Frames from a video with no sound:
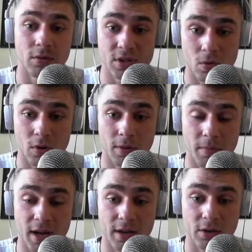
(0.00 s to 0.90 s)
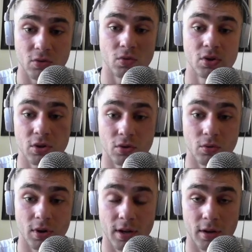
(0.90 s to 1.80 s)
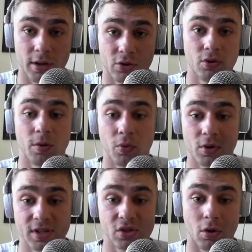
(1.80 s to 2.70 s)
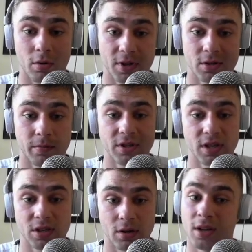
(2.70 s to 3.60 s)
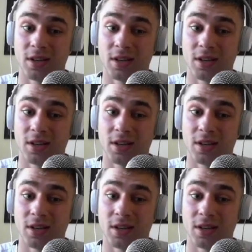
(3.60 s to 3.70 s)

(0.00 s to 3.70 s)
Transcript: is going back to to the employees as stock-based compensation.